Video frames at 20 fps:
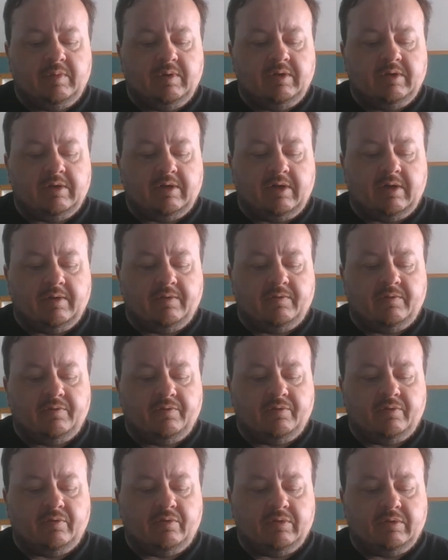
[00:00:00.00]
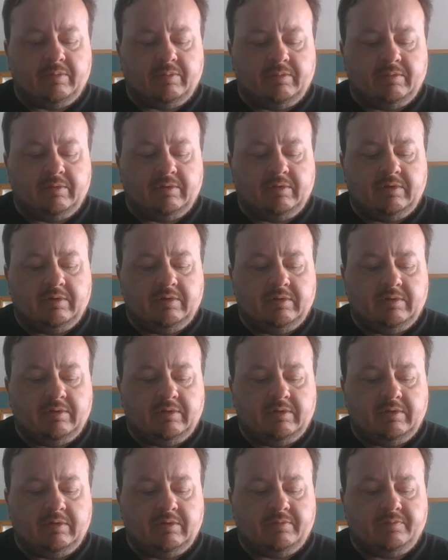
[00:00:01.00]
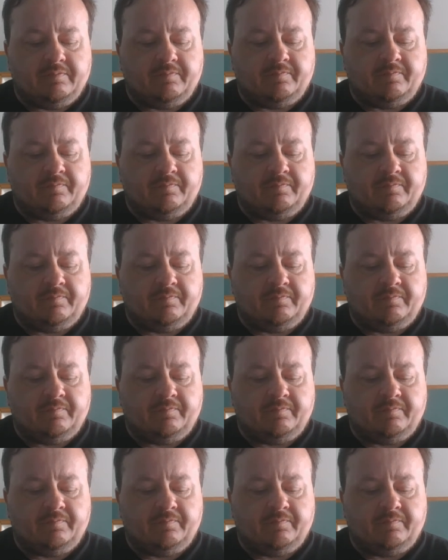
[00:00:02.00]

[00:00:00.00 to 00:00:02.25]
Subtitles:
big underdog, and